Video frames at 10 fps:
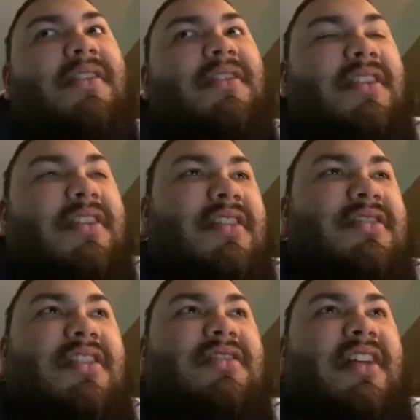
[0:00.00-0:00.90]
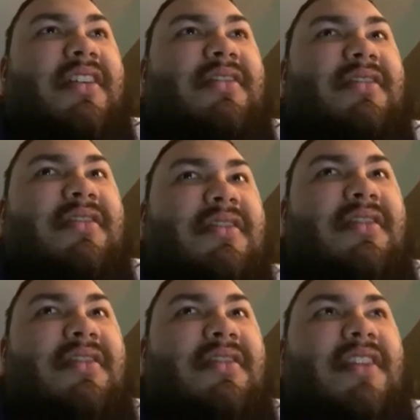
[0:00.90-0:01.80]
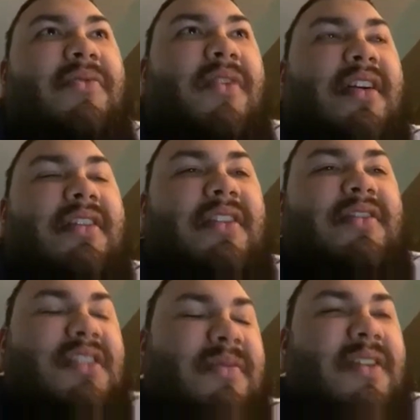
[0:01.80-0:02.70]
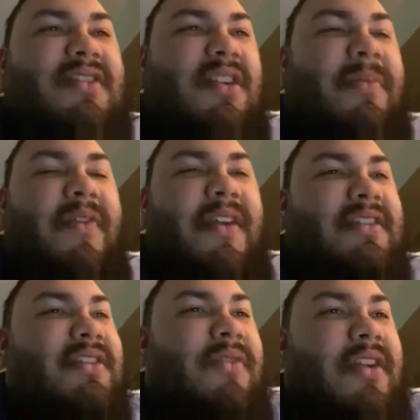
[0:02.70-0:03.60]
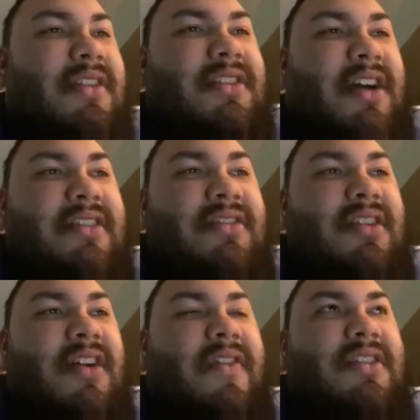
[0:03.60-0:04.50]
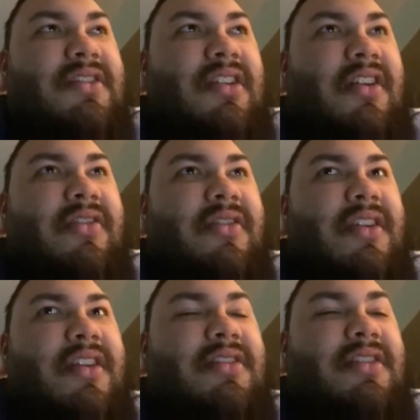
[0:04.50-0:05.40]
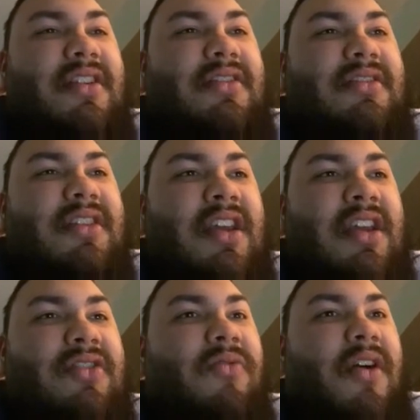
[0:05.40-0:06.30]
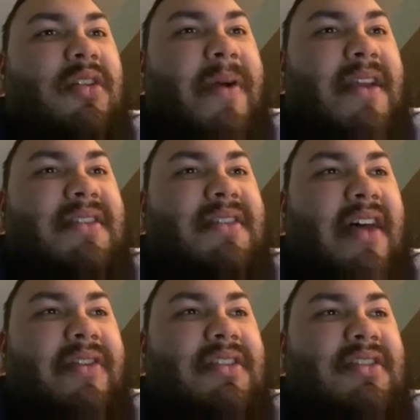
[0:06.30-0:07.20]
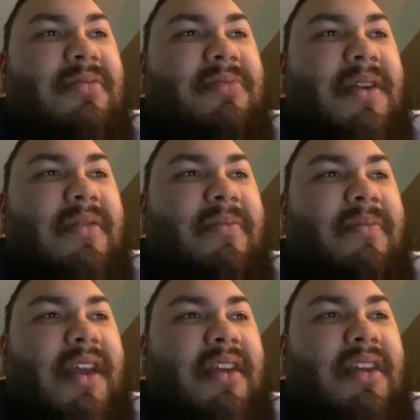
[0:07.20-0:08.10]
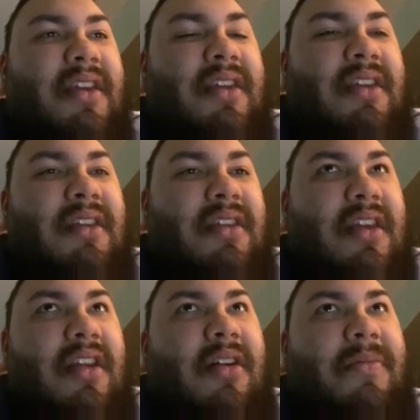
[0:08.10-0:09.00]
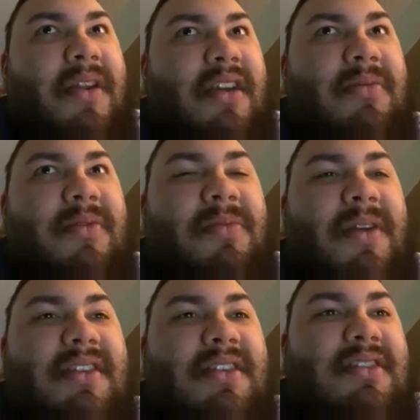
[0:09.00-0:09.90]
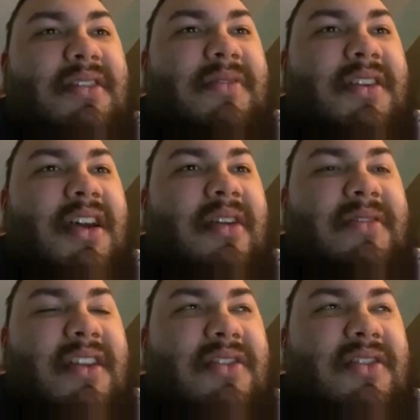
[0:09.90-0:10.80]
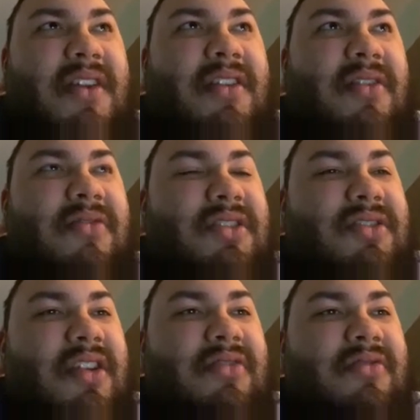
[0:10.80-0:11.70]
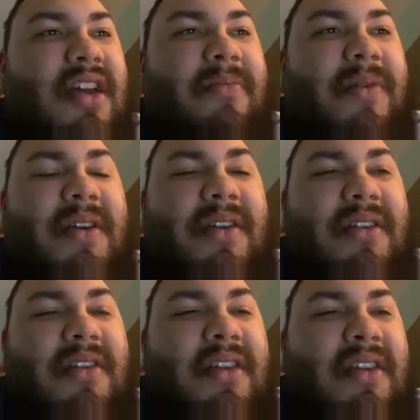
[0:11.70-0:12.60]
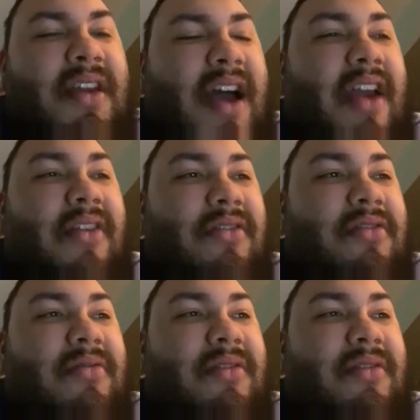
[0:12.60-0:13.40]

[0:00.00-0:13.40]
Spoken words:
it's because like they want to. Some of it is they want to disguise their coverages, and other is because you want your best athletes to play like in unpredictable places. Sometimes that's why the coaches try to do that, but I don't agree with.